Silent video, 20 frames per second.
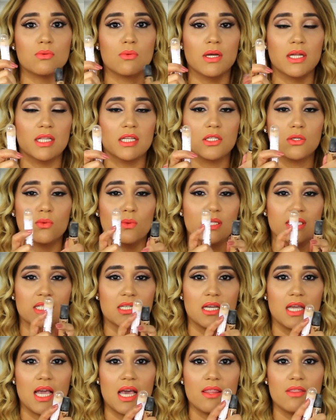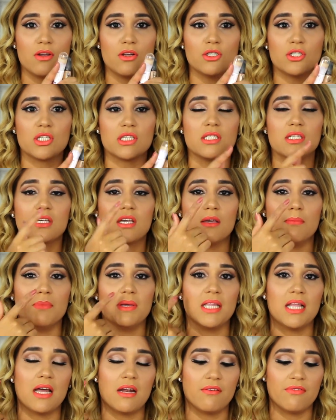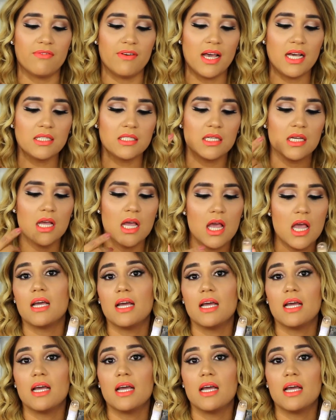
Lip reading: one together just to give me that effect.